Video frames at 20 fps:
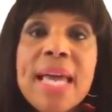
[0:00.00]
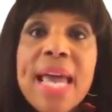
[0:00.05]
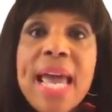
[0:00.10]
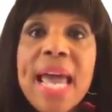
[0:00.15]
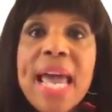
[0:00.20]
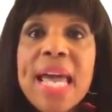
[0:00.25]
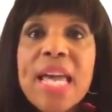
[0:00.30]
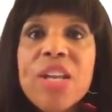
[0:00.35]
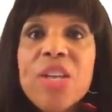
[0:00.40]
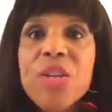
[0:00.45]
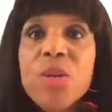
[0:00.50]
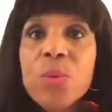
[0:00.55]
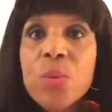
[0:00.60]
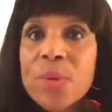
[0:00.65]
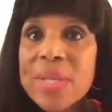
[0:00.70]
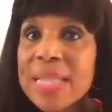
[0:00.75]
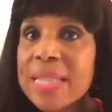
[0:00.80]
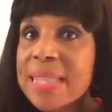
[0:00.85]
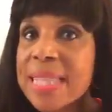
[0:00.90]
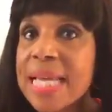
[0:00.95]
And you
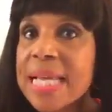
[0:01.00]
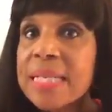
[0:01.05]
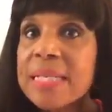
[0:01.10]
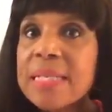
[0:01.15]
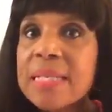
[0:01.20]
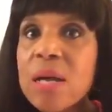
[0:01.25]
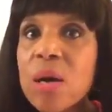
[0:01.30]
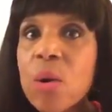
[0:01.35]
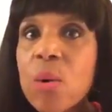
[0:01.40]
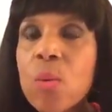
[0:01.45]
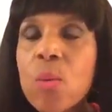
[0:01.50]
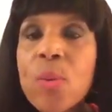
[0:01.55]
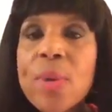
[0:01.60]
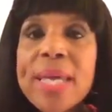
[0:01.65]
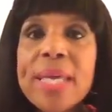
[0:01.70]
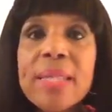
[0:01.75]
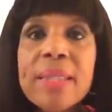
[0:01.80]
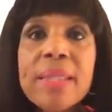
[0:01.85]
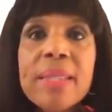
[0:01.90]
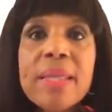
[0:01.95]
wouldn't think so
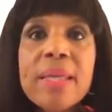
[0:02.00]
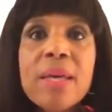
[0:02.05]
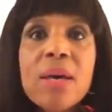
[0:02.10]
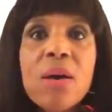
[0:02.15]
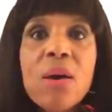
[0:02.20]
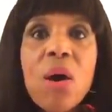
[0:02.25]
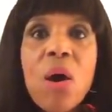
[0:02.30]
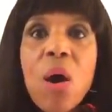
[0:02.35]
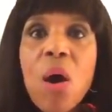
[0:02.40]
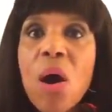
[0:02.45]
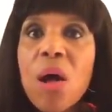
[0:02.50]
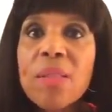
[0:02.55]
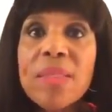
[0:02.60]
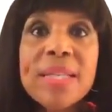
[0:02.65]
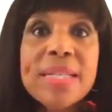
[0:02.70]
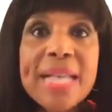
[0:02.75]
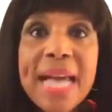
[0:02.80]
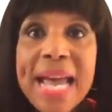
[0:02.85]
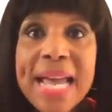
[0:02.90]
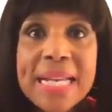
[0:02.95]
with all the
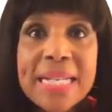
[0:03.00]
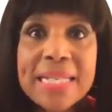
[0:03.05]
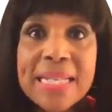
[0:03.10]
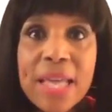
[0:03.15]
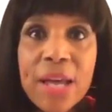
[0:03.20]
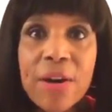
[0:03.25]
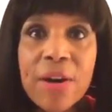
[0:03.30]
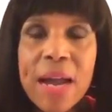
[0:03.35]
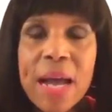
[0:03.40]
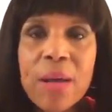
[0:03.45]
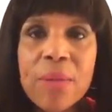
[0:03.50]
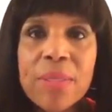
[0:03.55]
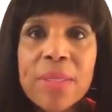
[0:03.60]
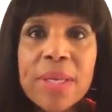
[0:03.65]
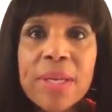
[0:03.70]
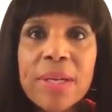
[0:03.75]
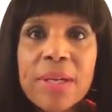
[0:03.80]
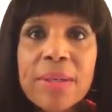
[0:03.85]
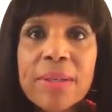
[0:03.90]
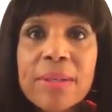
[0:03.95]
diets that are out
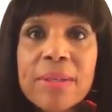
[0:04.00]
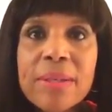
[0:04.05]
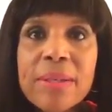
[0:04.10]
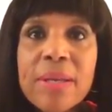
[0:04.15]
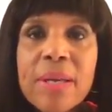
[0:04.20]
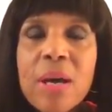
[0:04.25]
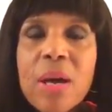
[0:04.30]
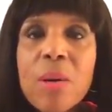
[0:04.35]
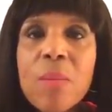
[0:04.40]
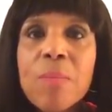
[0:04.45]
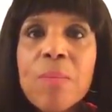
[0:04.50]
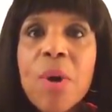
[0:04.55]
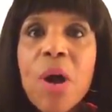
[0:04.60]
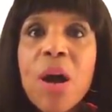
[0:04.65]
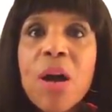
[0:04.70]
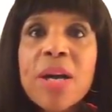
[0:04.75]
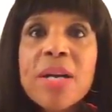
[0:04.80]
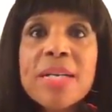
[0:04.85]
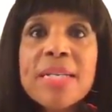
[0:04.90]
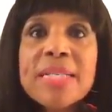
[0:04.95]
there.
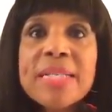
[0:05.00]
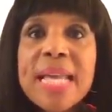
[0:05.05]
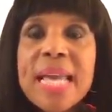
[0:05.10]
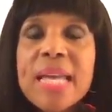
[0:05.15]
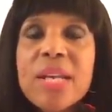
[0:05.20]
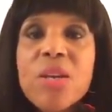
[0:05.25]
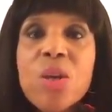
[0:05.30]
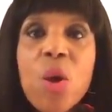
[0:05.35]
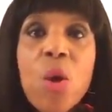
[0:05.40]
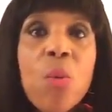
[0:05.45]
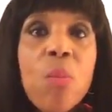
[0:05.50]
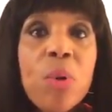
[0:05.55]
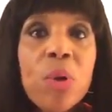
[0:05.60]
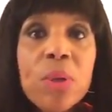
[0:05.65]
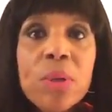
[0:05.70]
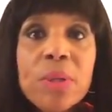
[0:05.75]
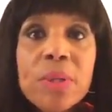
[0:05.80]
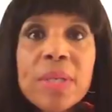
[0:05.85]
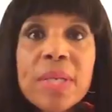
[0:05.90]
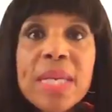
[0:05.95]
Barnes and
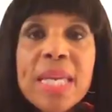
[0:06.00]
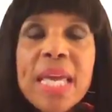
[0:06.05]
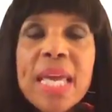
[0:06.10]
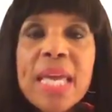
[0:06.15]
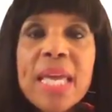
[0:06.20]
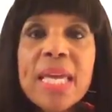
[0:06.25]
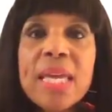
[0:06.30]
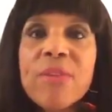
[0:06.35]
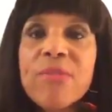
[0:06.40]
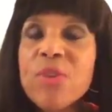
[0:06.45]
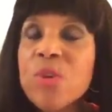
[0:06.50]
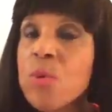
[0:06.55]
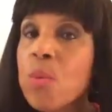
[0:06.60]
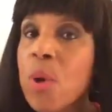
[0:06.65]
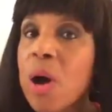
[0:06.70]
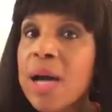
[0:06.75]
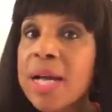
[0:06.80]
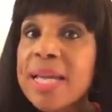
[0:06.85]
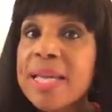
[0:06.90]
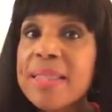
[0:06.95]
Noble, if you
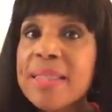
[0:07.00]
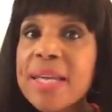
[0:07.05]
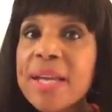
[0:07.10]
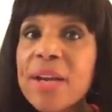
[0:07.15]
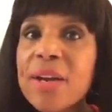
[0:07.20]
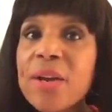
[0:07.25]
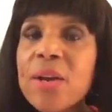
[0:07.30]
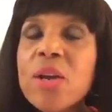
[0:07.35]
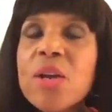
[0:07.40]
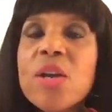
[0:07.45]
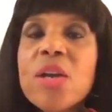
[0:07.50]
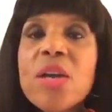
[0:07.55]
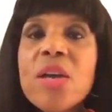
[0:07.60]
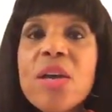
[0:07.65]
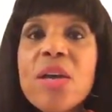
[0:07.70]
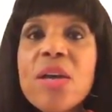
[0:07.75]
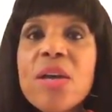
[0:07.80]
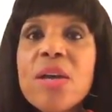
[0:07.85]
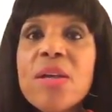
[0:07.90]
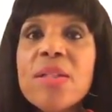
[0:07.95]
walk in there,
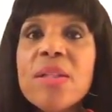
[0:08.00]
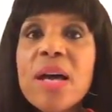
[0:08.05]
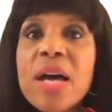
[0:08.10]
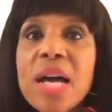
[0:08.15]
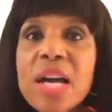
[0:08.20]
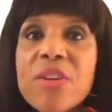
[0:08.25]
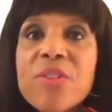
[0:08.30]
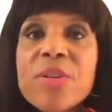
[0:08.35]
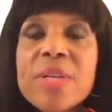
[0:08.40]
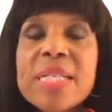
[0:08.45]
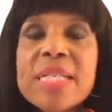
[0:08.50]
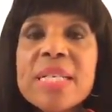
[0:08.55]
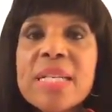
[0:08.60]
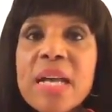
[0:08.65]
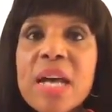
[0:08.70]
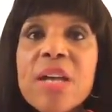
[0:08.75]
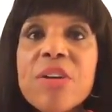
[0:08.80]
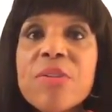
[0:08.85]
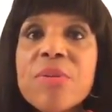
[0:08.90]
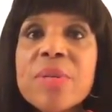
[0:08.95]
hundreds and
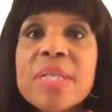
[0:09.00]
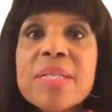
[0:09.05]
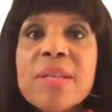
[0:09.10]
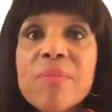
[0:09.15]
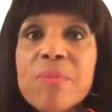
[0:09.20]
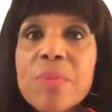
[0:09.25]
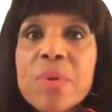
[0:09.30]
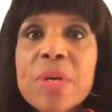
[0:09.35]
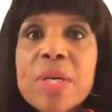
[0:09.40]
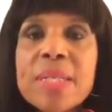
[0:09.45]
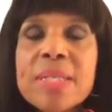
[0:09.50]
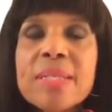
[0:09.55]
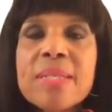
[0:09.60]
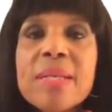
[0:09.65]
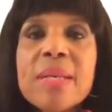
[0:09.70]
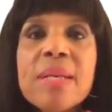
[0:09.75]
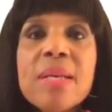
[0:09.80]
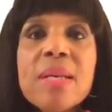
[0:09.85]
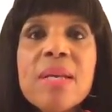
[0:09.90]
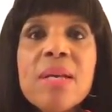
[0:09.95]
hundreds of books
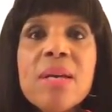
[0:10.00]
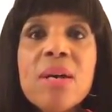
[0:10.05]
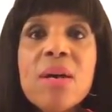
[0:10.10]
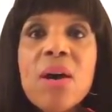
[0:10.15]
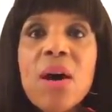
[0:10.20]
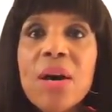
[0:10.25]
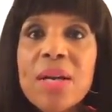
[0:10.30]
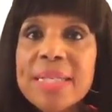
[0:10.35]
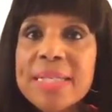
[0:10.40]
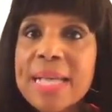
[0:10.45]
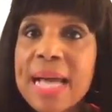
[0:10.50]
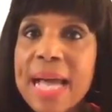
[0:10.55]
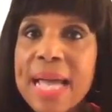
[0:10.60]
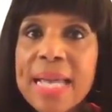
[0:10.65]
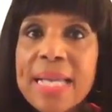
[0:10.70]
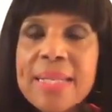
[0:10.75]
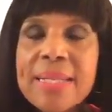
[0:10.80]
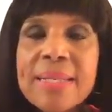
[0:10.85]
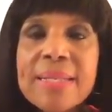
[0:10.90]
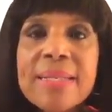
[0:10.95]
on
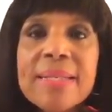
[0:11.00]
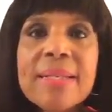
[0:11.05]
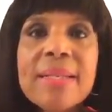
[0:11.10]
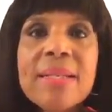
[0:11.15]
diets,